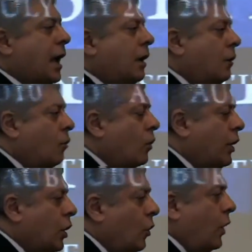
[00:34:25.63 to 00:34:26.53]
and
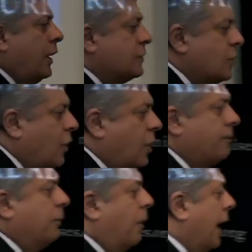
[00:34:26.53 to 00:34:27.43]
when no one is
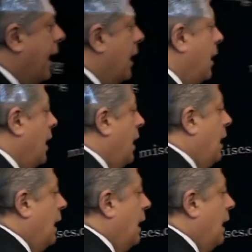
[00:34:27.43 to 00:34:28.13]
harmed by it?